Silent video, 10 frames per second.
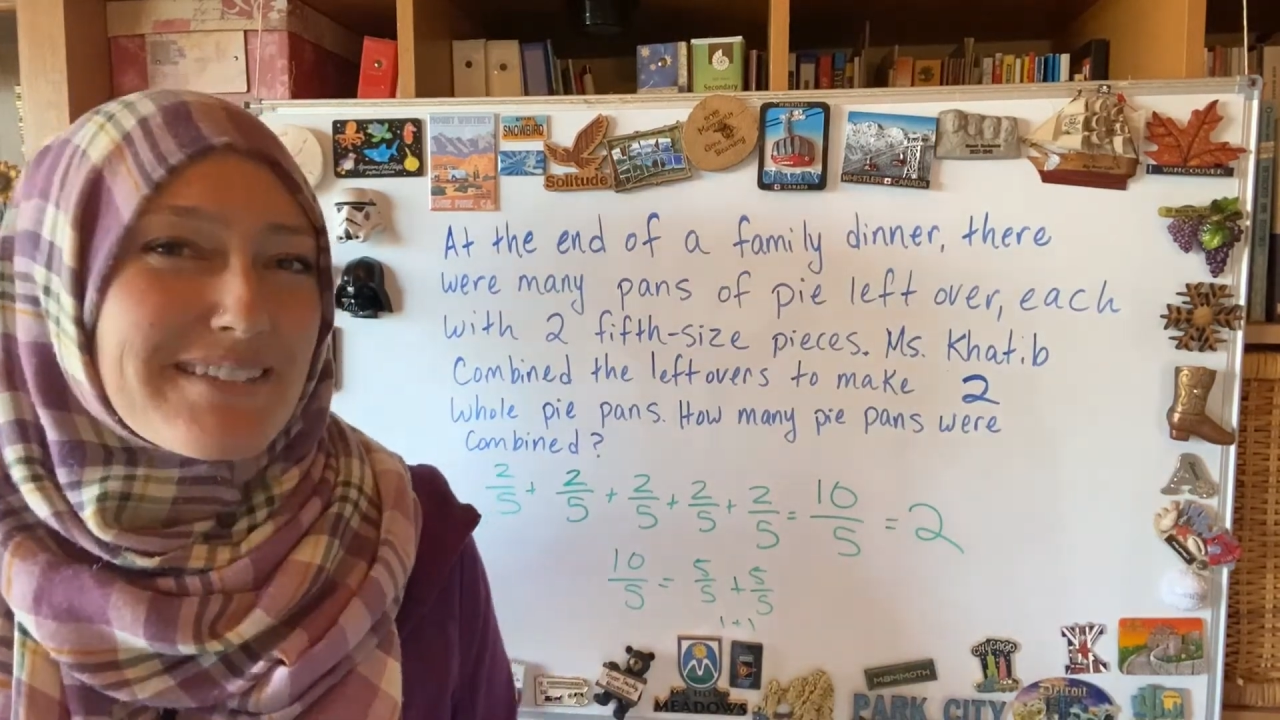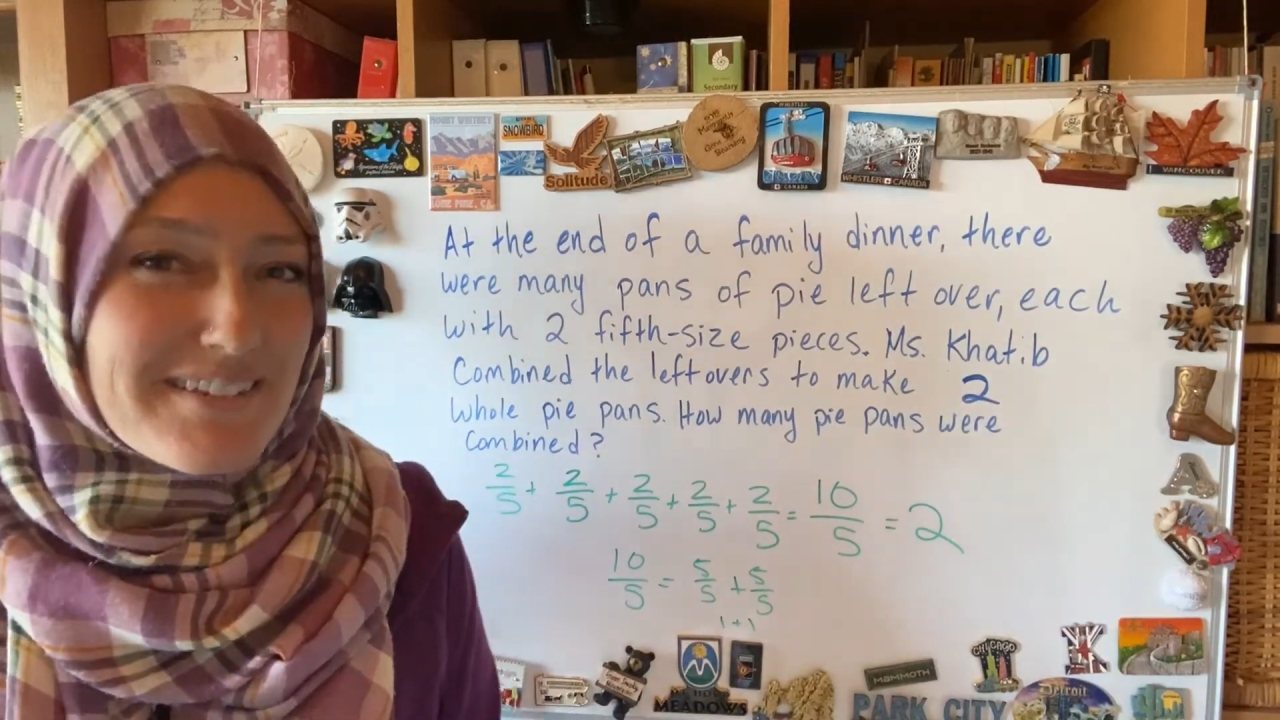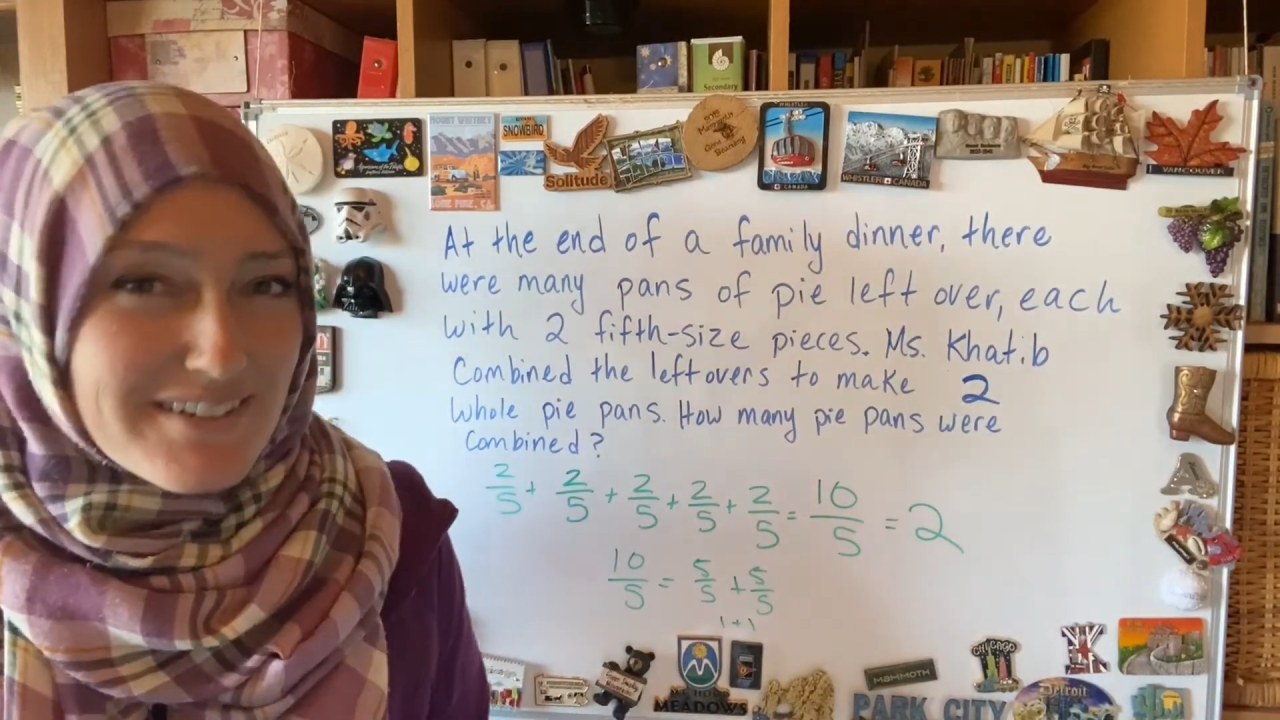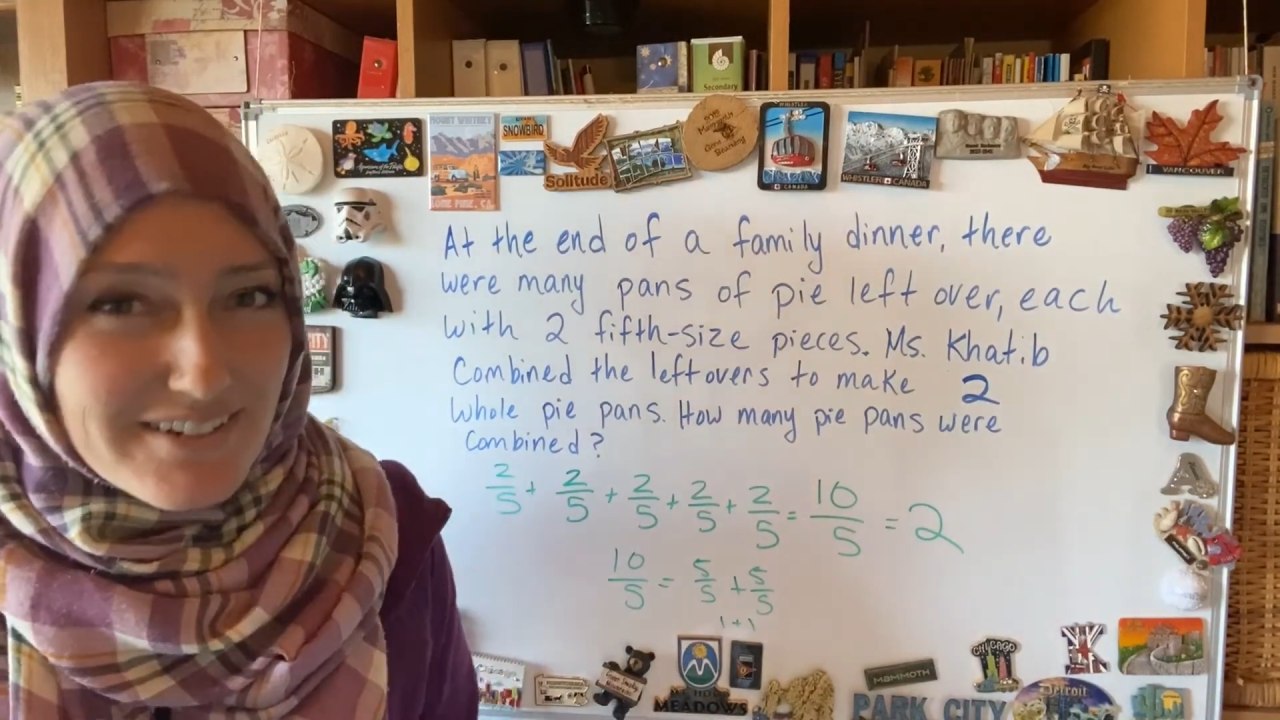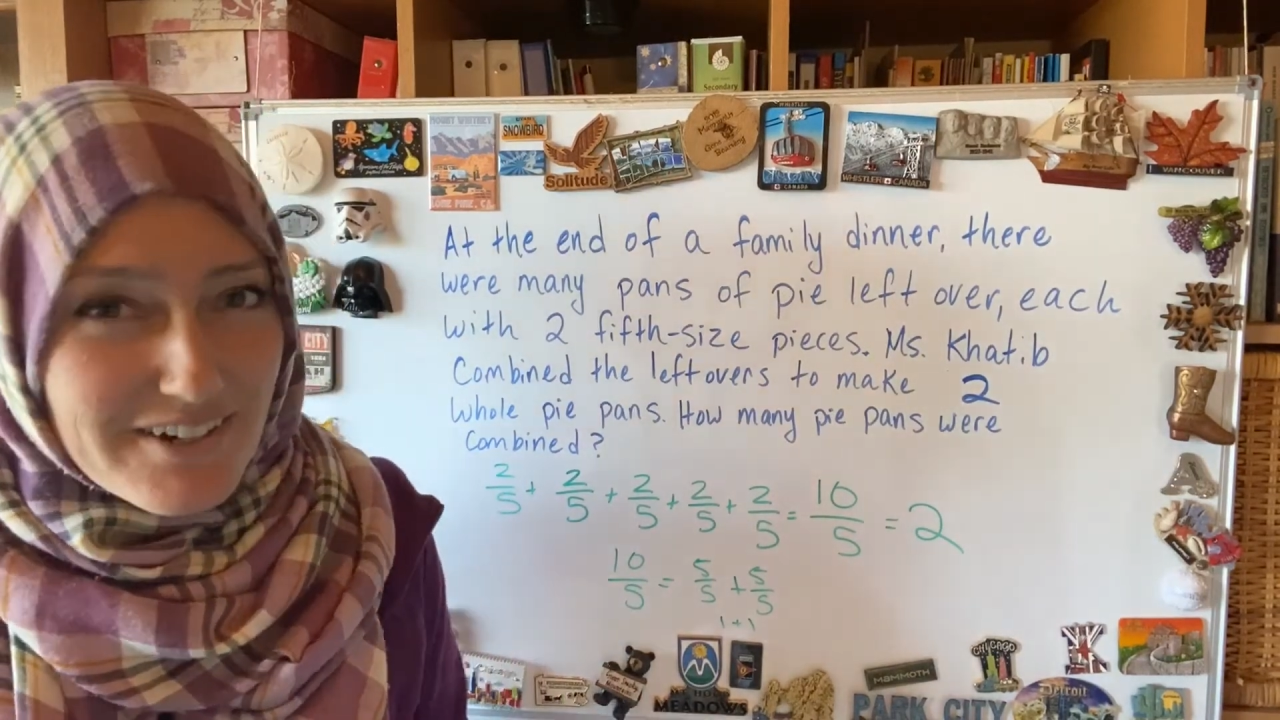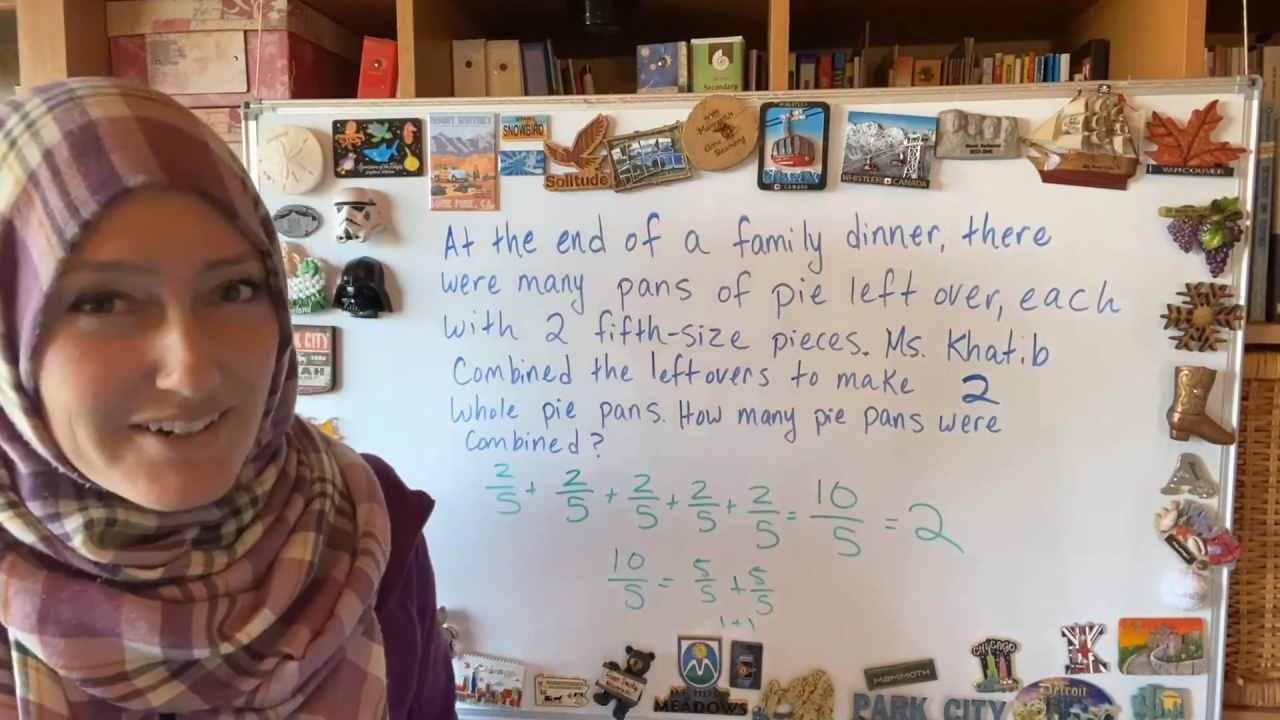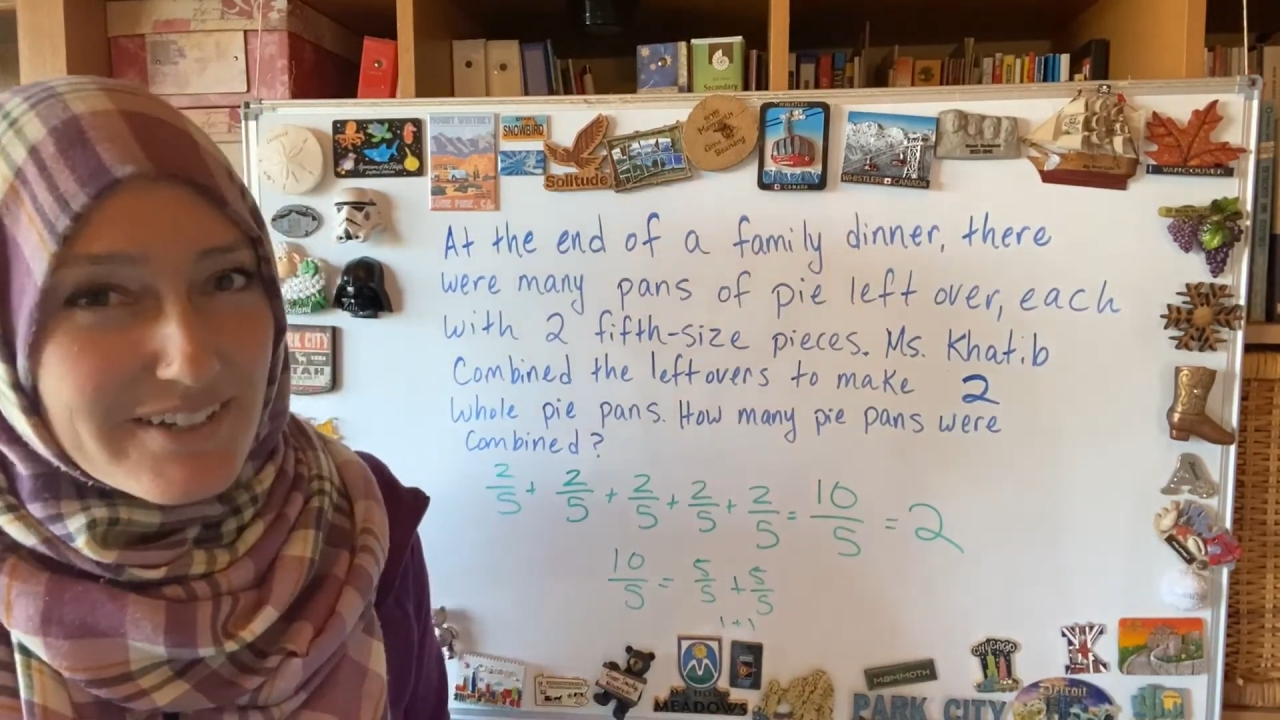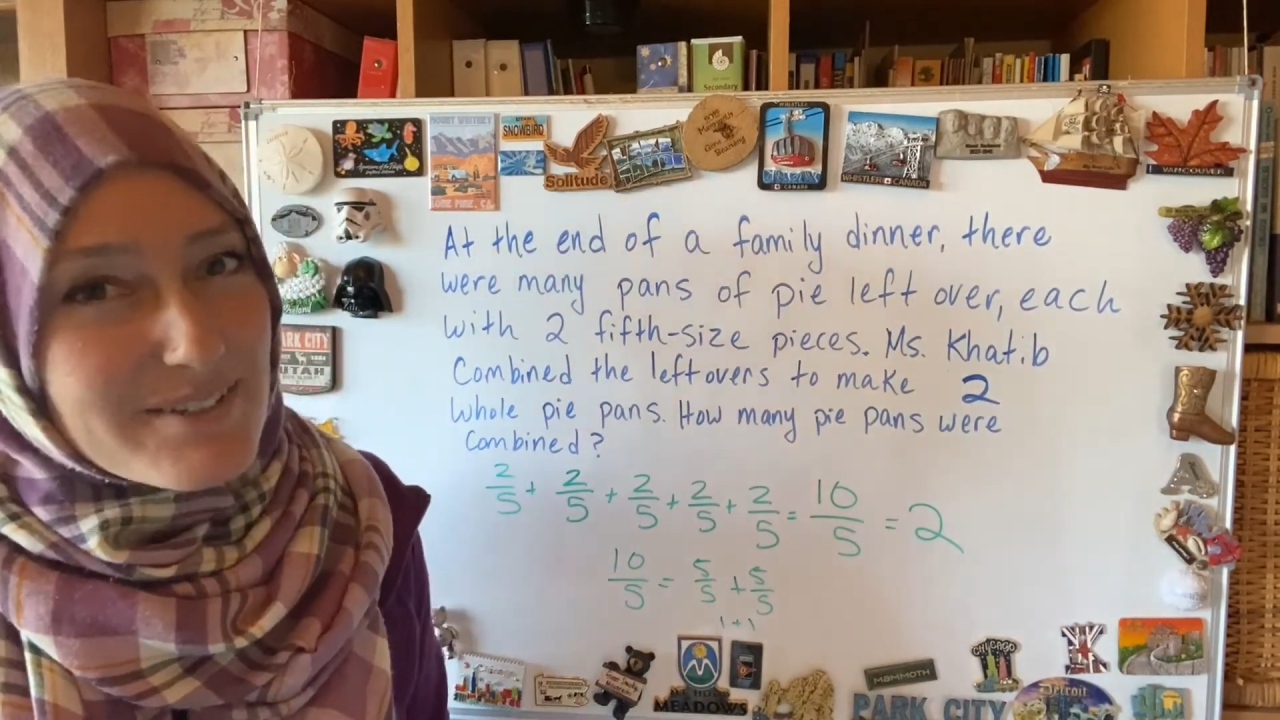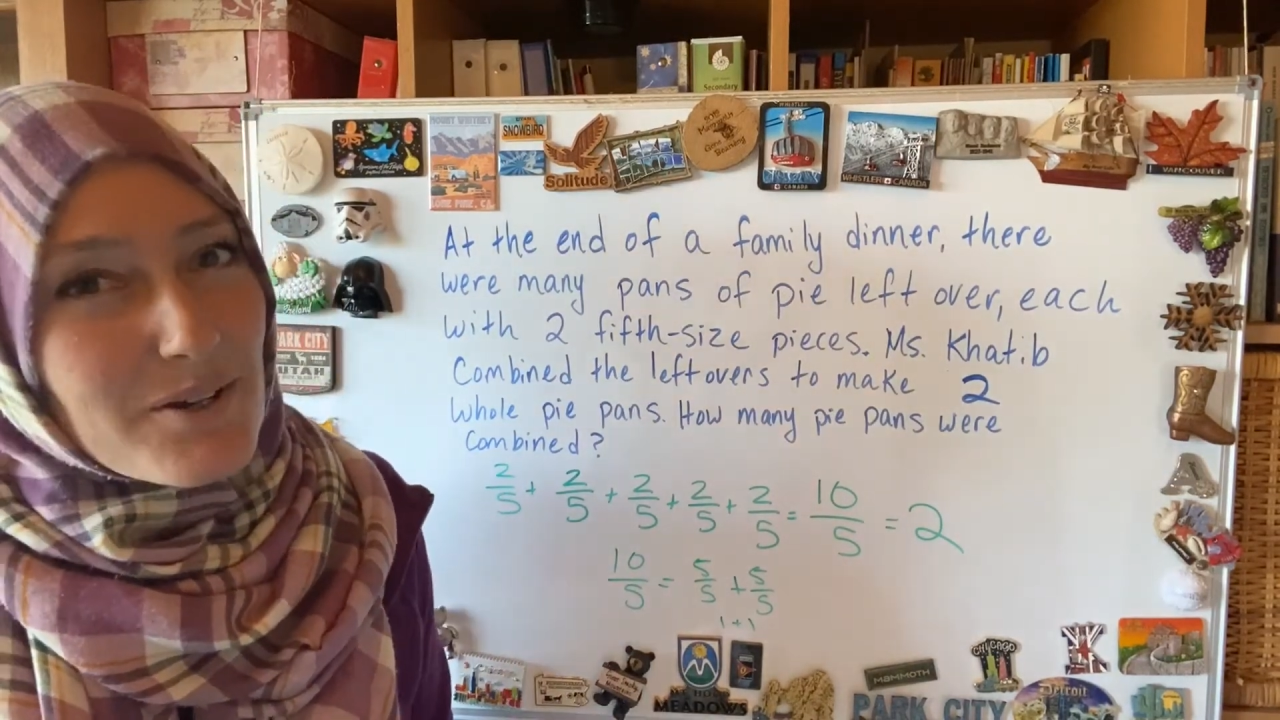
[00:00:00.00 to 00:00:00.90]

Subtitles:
to start is